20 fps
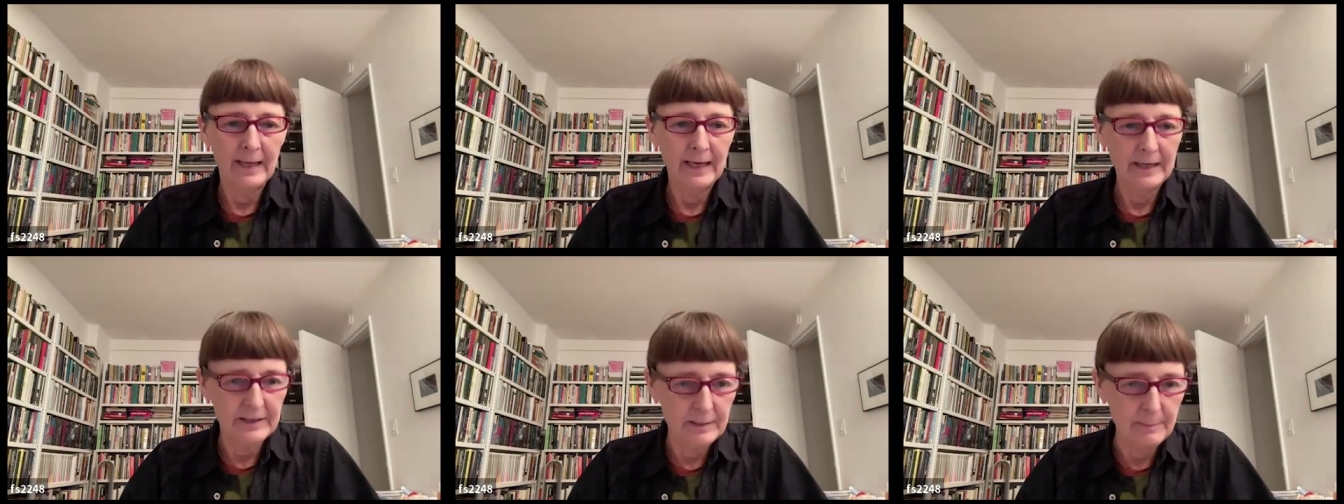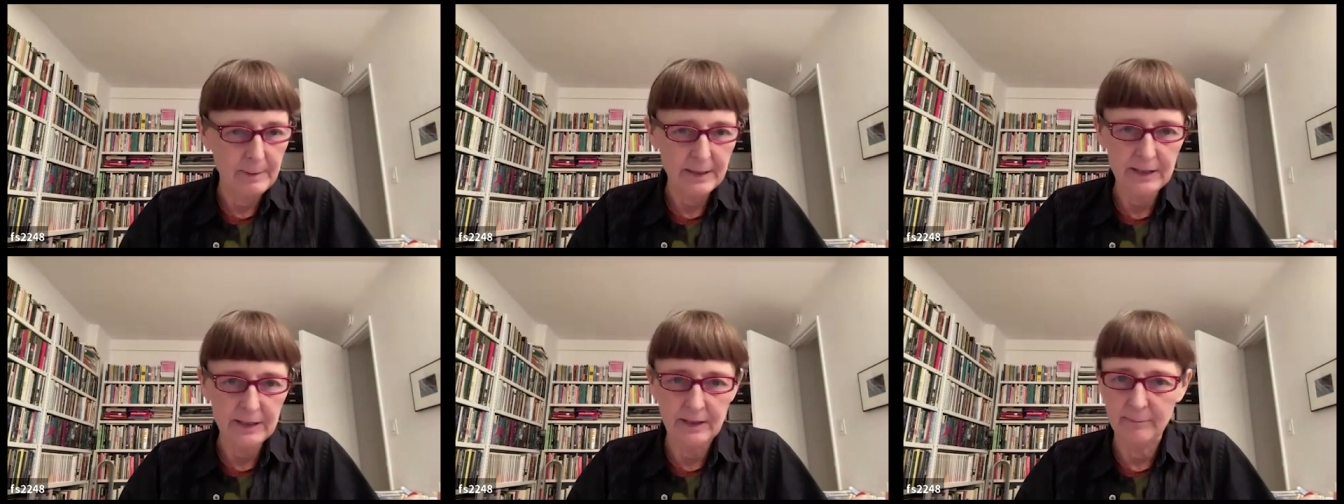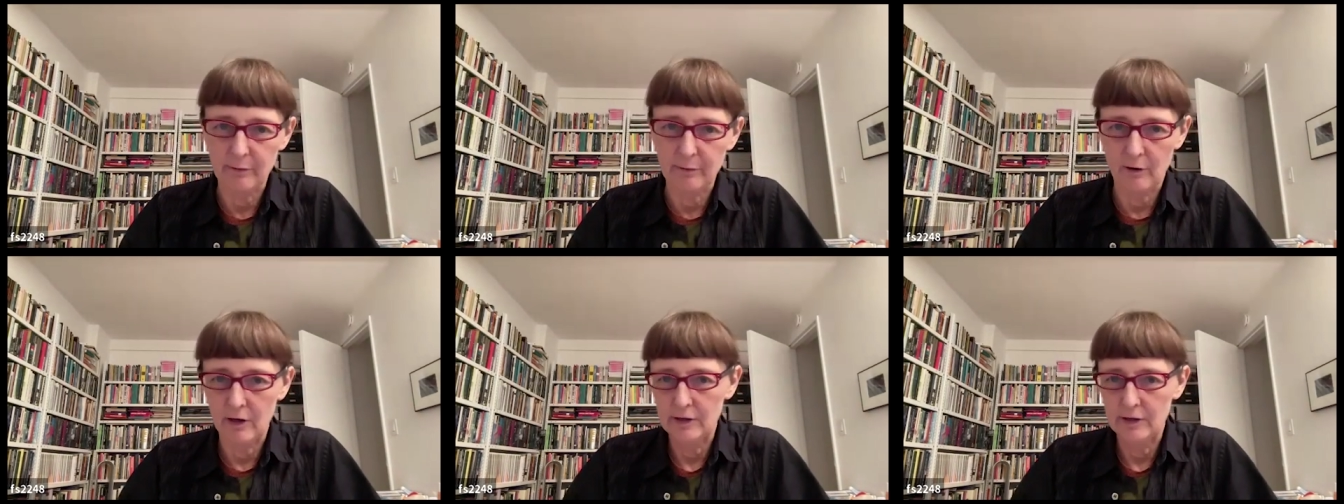
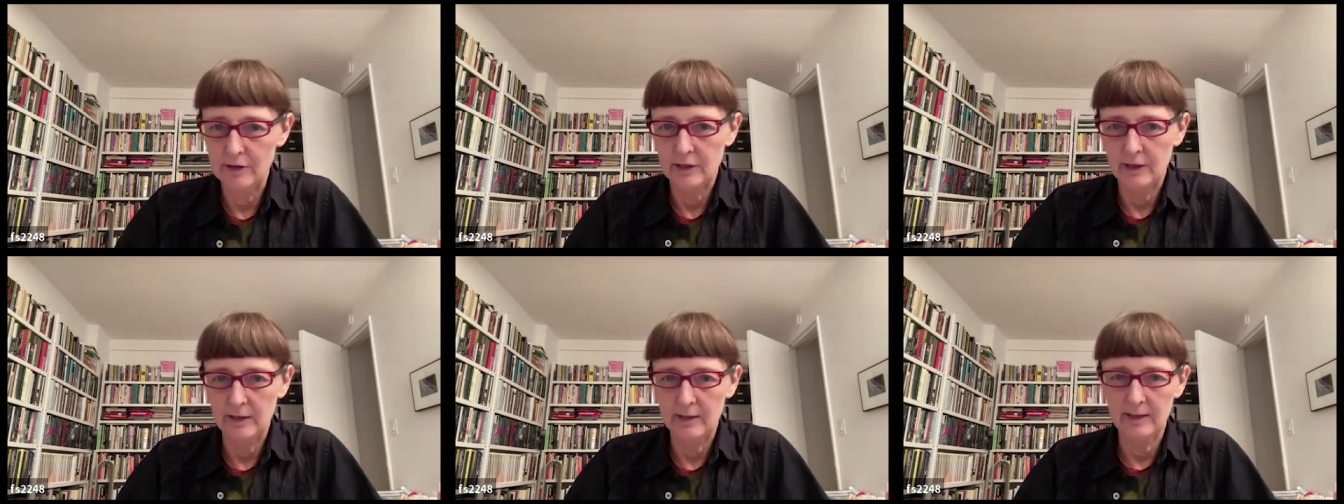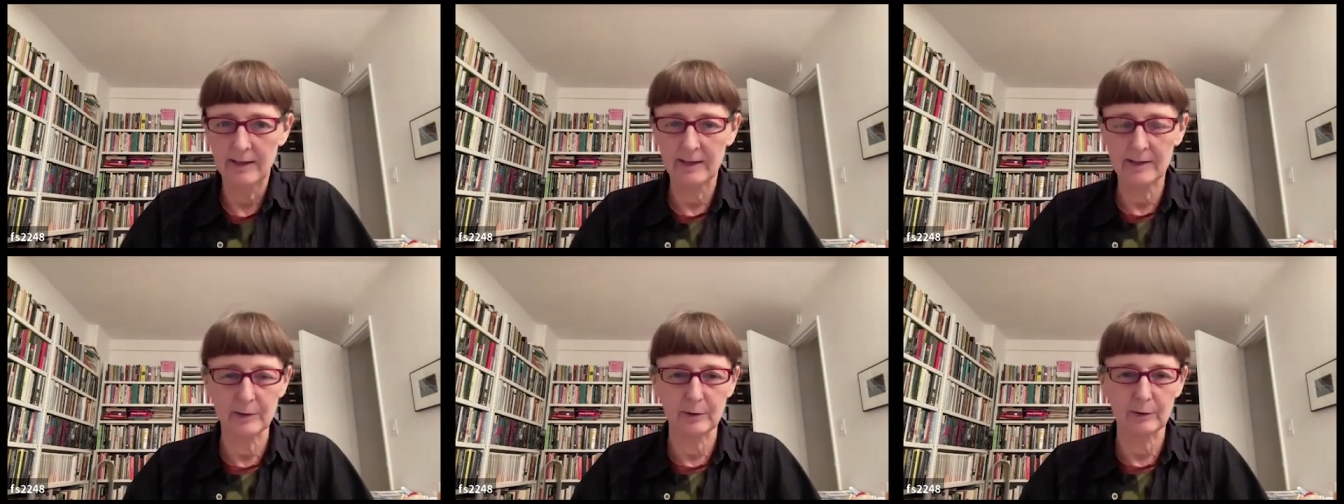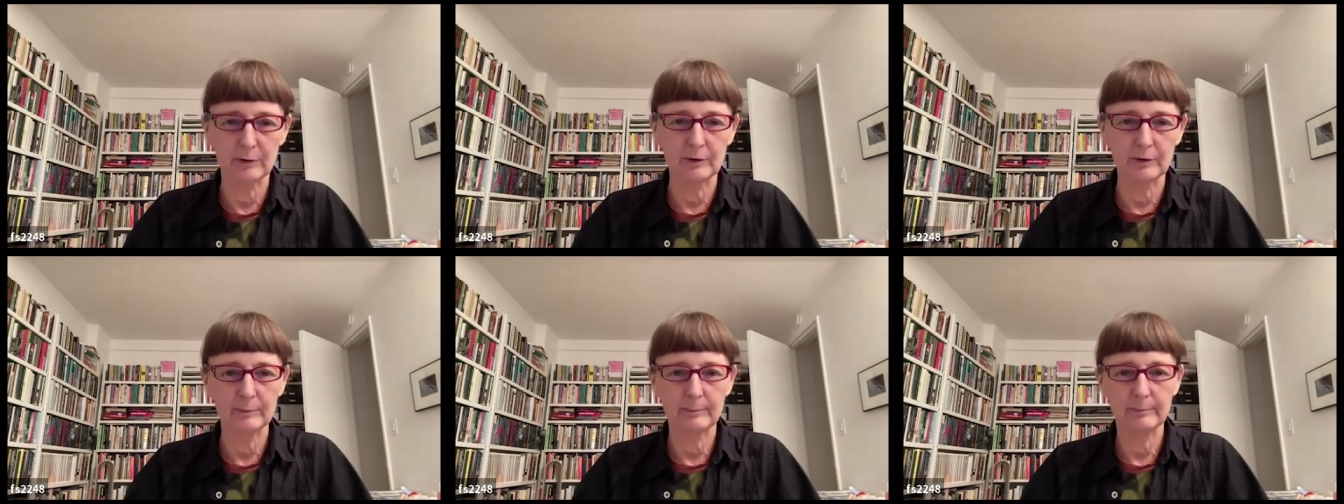exhibition projects
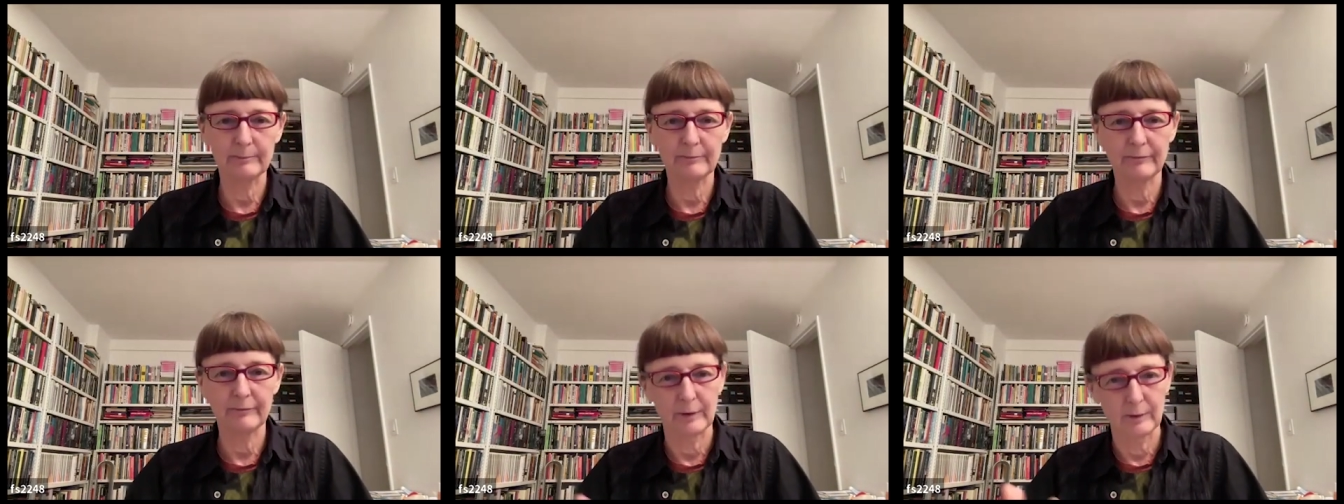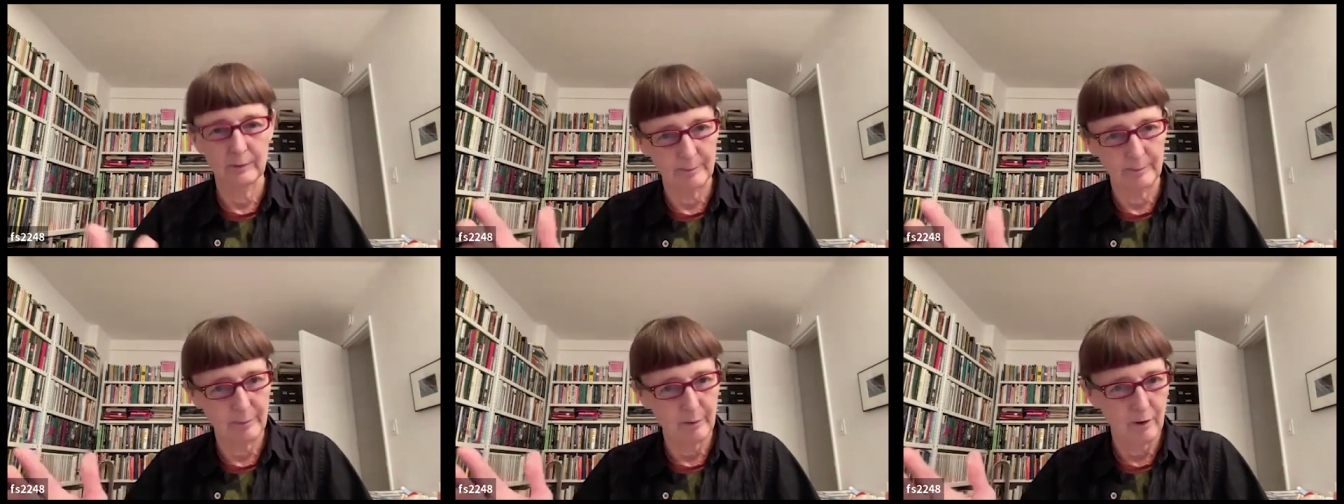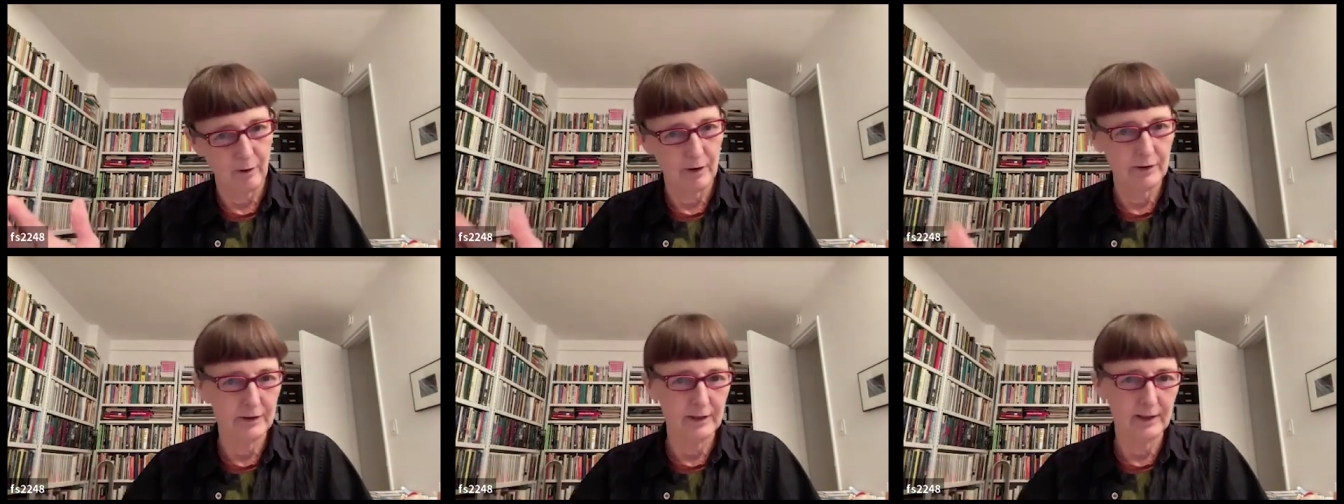or film
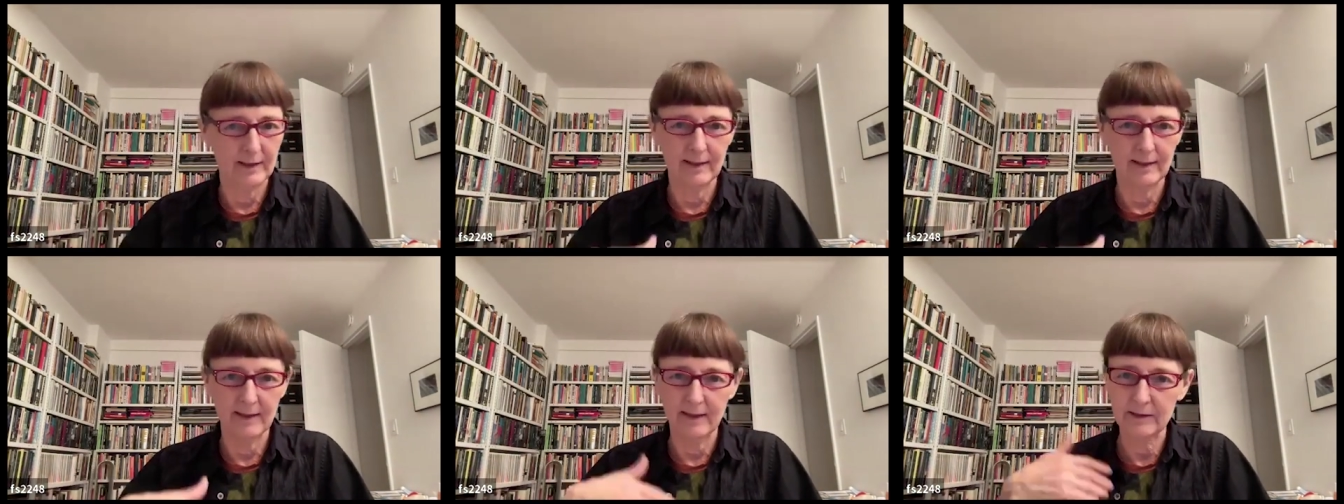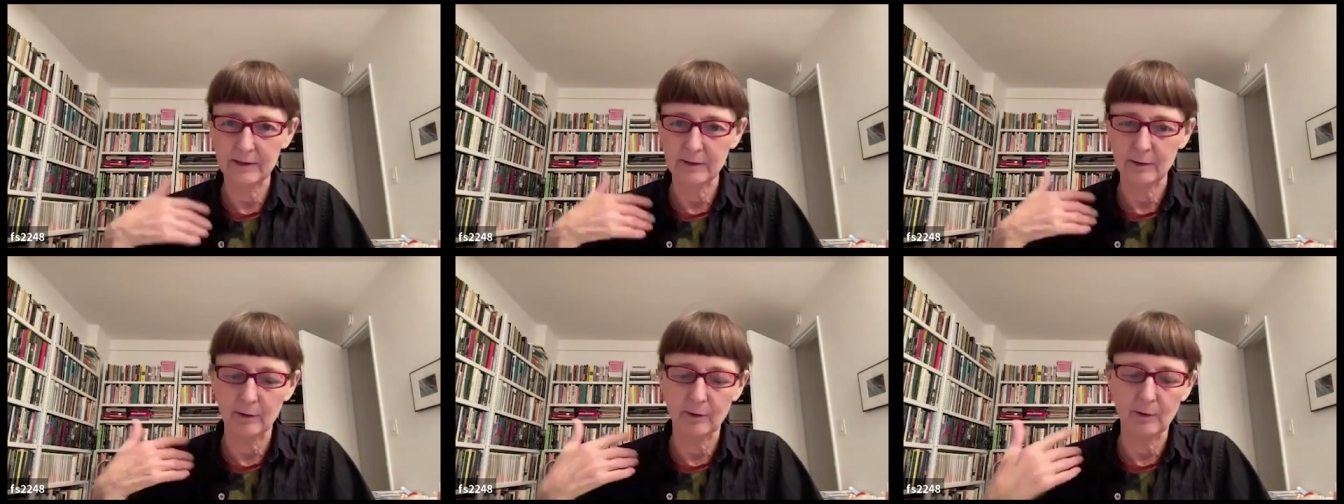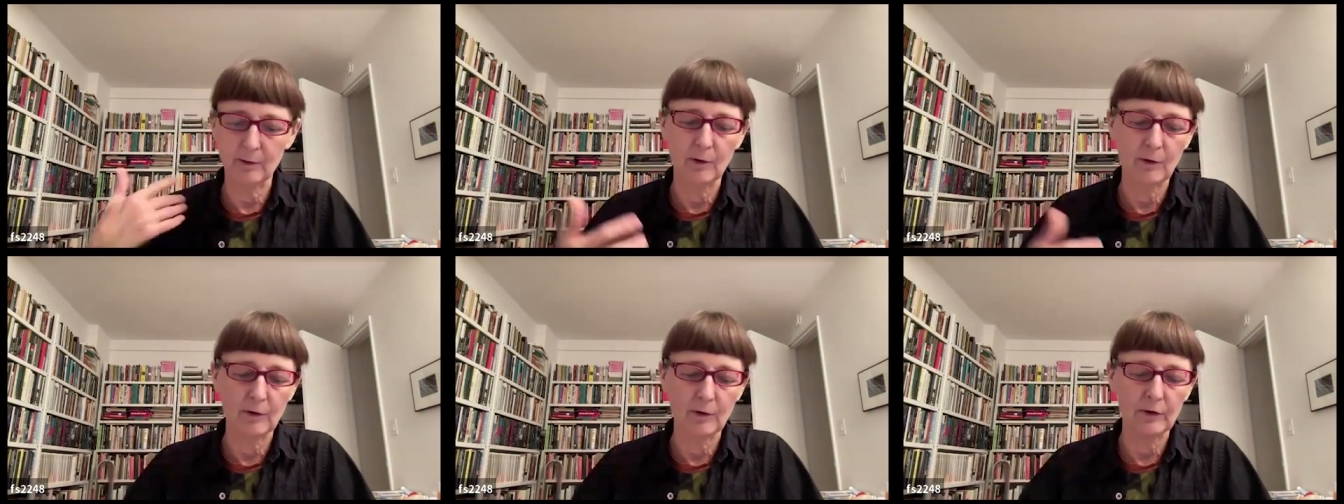projects
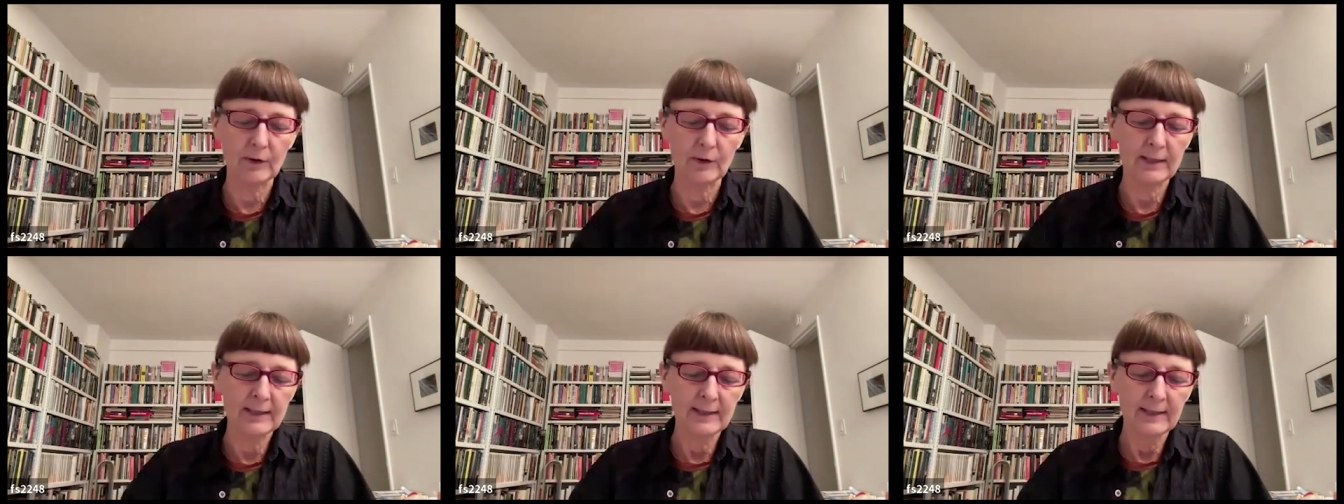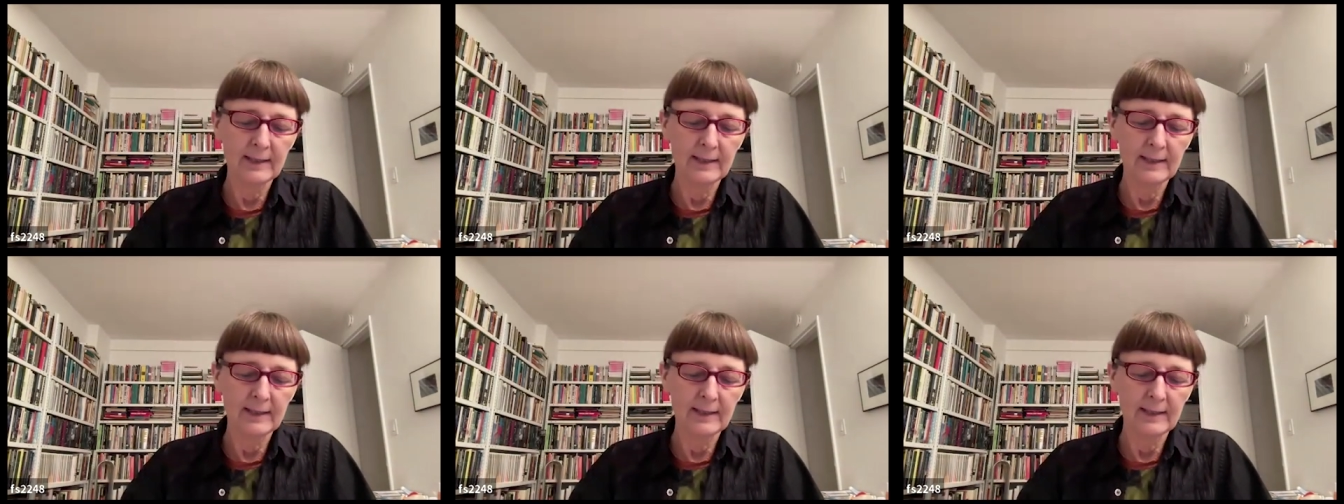or